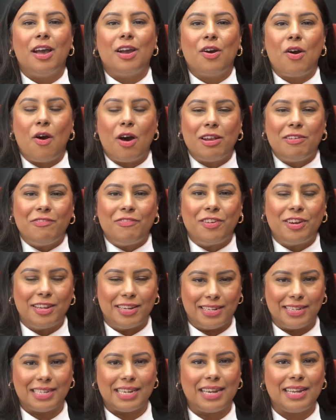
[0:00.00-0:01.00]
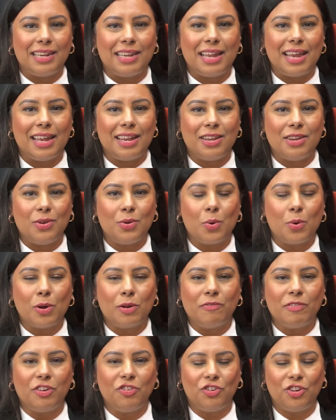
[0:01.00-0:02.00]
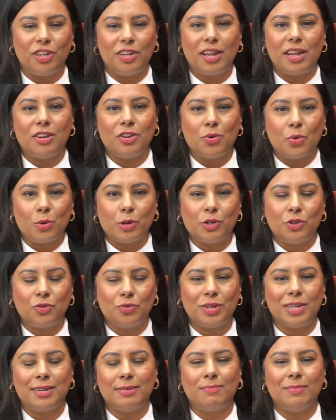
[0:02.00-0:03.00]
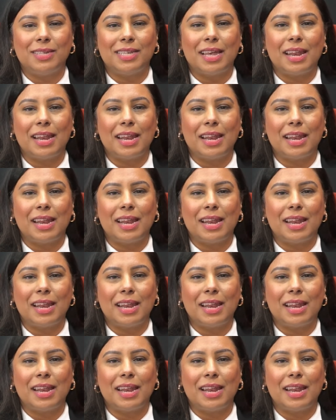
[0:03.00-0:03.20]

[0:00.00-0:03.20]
confident in, in your vision and your dreams.